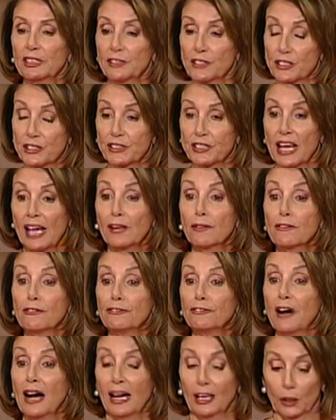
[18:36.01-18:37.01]
me to say
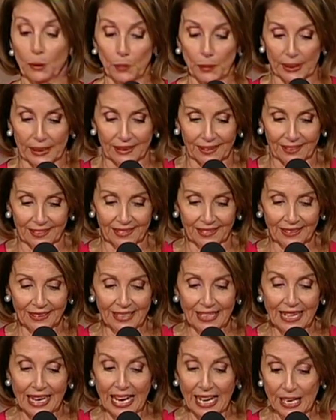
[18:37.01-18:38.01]
the following
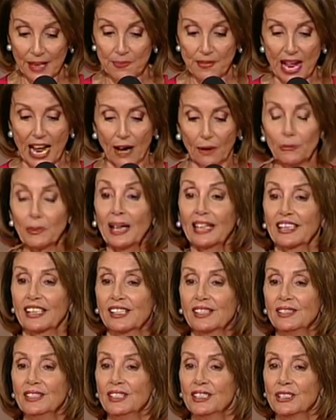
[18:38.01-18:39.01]
I am now
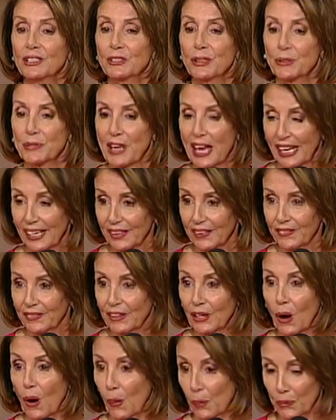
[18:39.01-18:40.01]
ready to
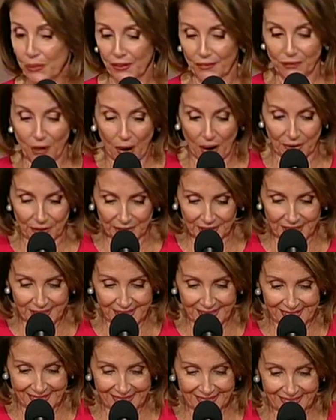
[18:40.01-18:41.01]
take the oath of
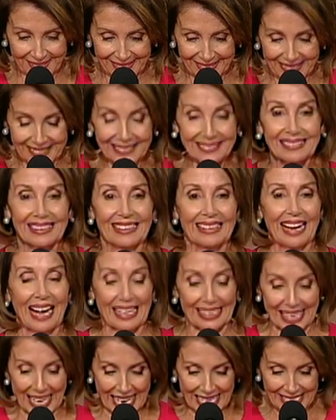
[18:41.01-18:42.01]
office.
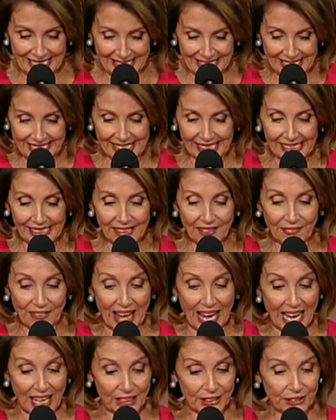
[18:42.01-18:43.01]
I ask the Dean of
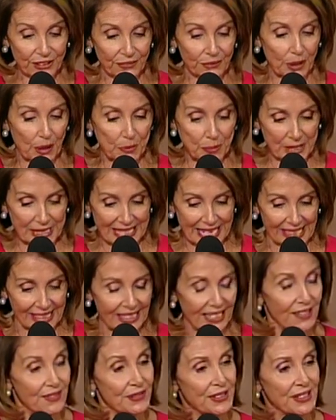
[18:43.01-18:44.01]
the House of
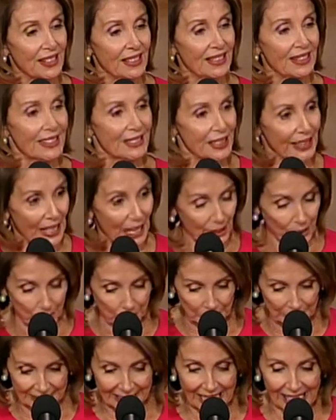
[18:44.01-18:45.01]
Representatives, the
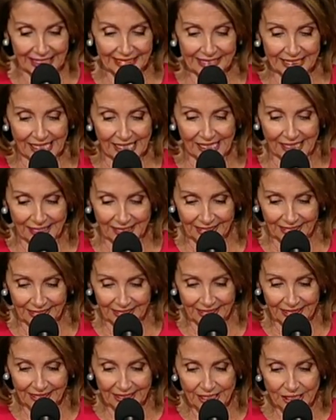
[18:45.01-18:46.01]
Honorable Don Young,
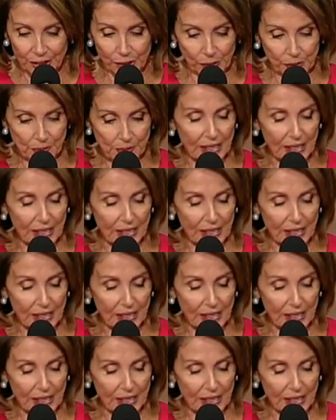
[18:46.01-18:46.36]
to